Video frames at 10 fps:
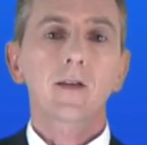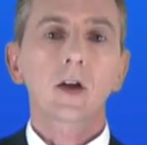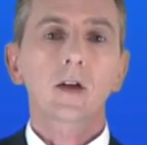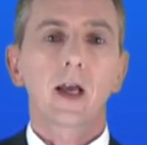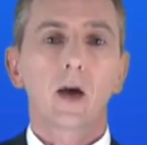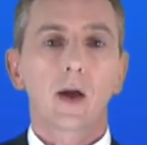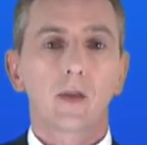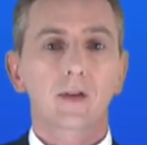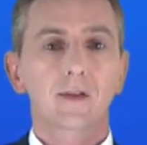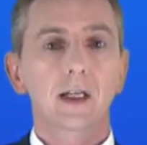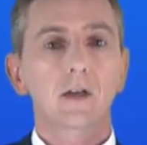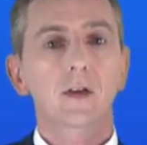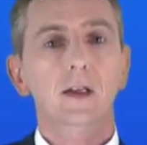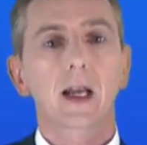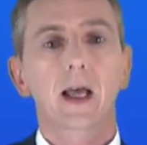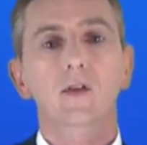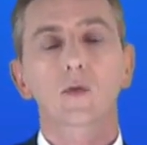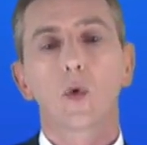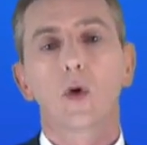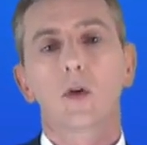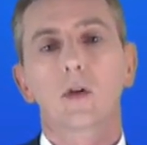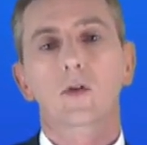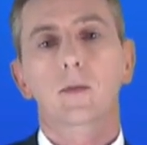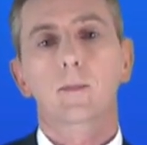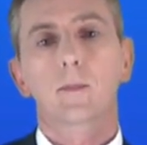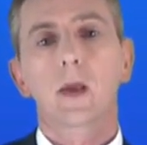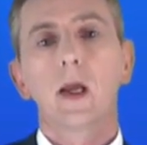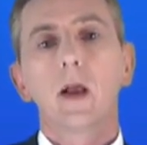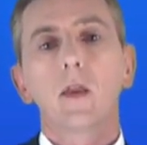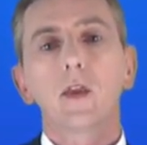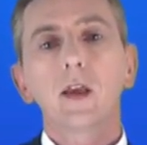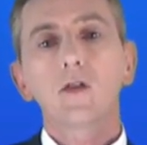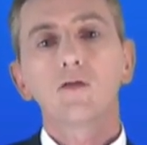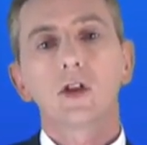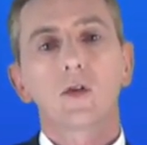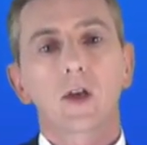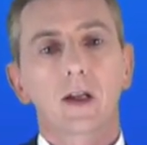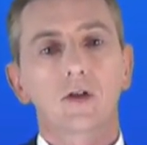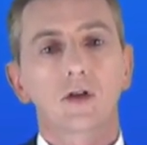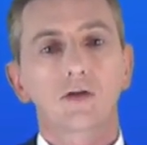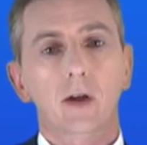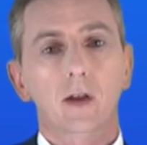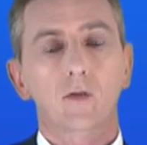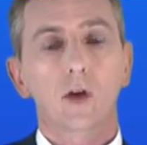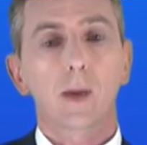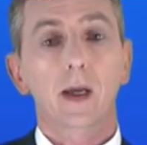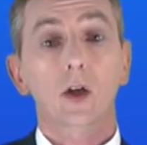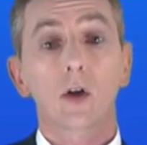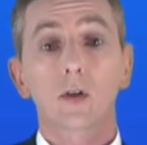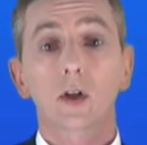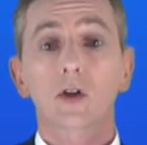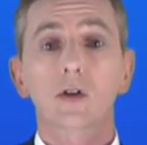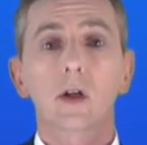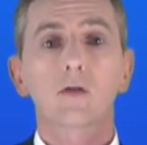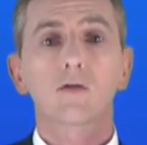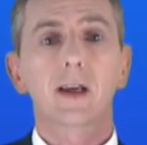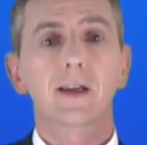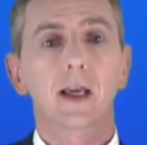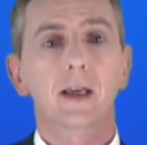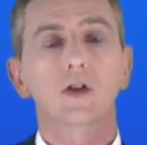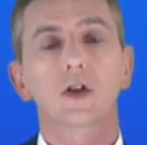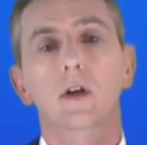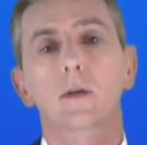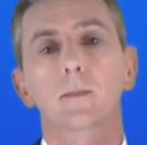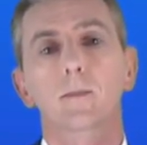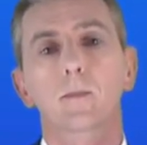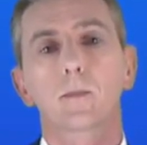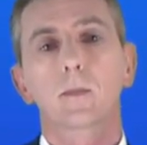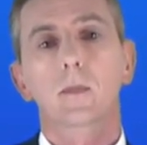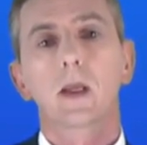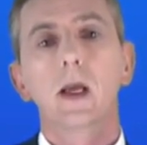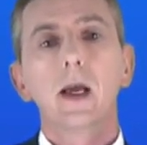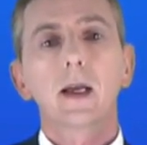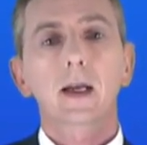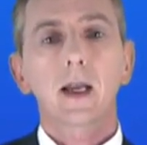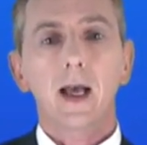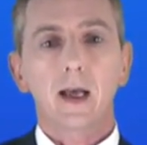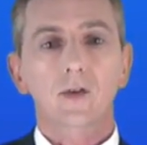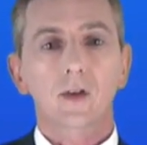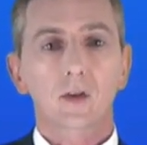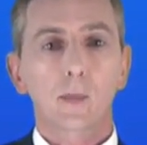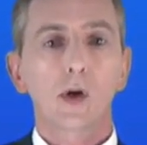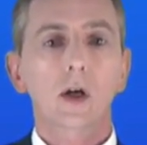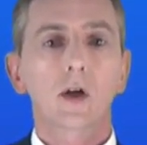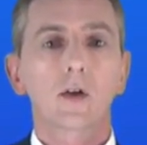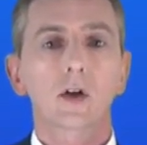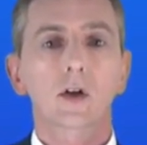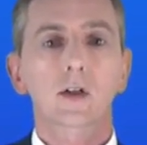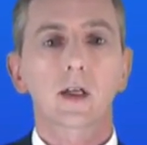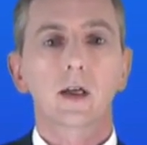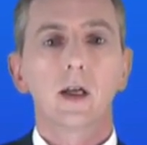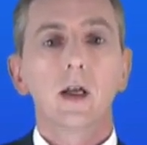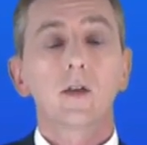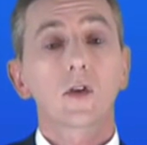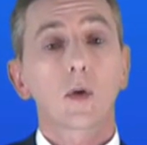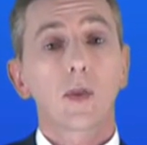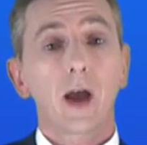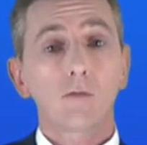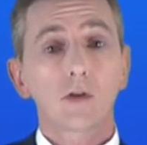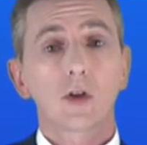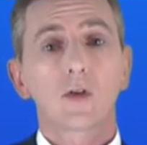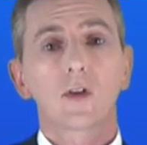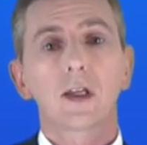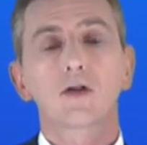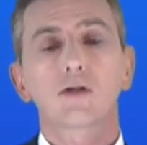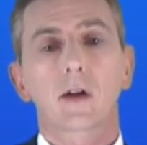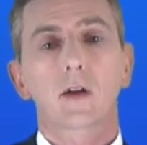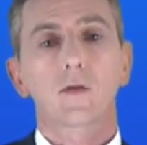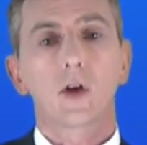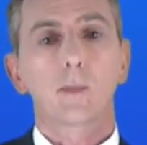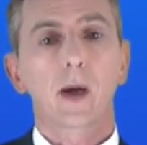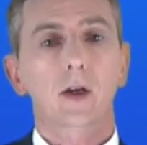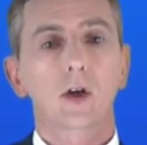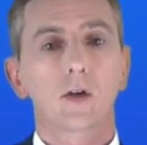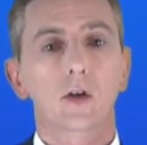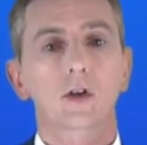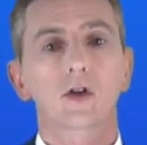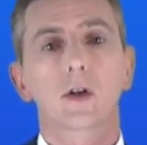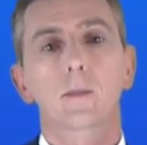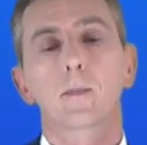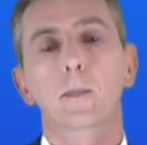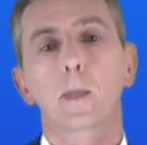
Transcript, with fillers: Let's look now at the silvered glass walls. These reduce energy transfer by conduction and radiation. Glass is a poor conductor, so that reduces heat transfer by conduction.